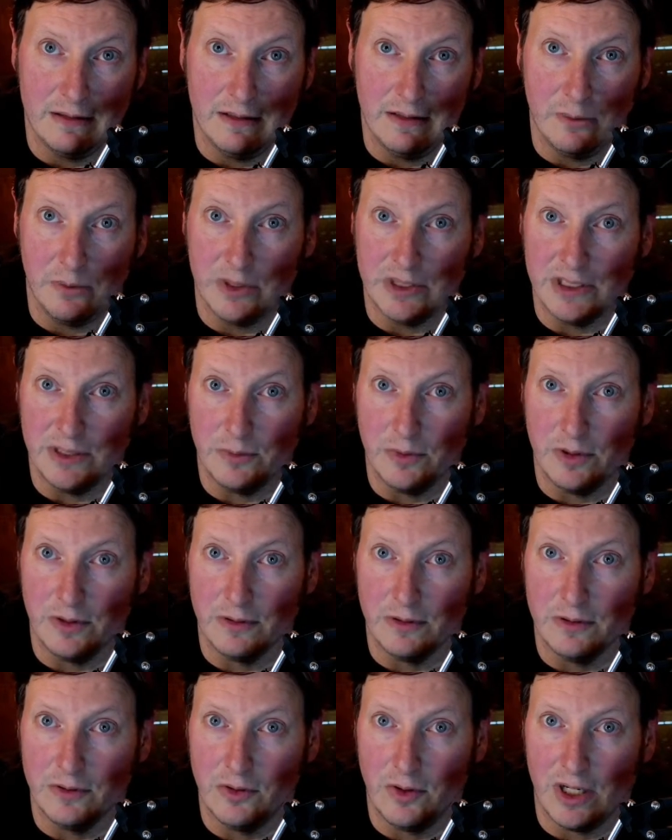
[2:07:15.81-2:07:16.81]
and the ones that
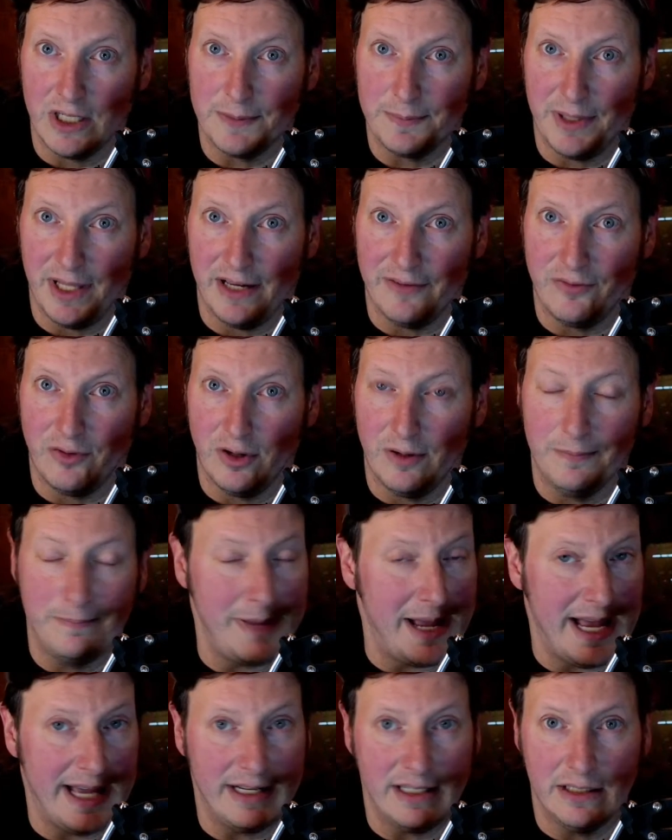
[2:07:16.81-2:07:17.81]
were cross-platform,
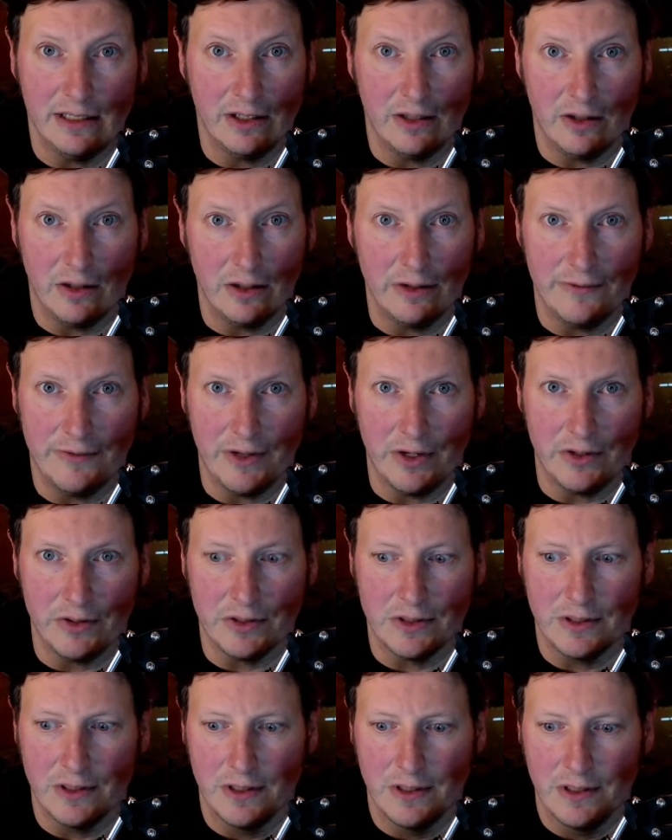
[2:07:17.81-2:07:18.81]
Madden and all of
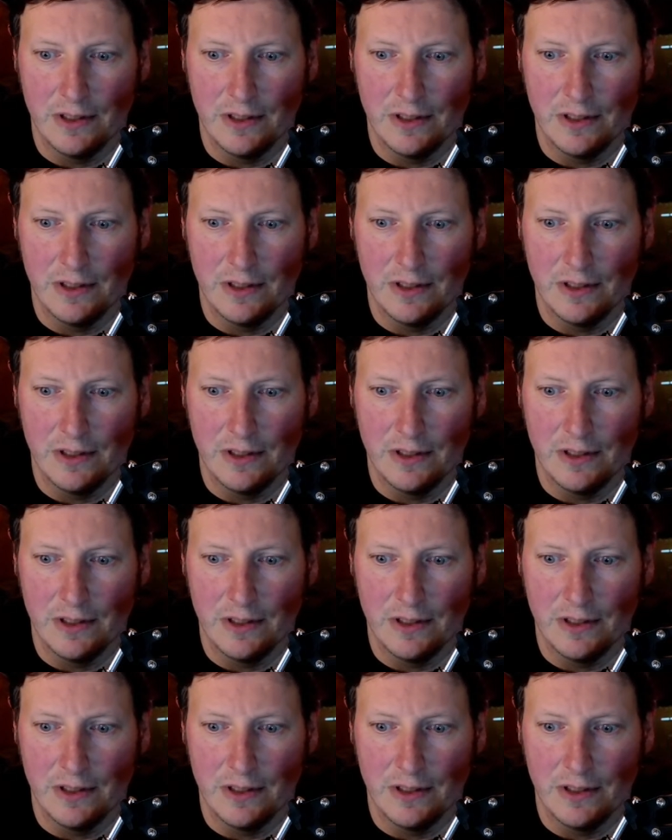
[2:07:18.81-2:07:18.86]
those,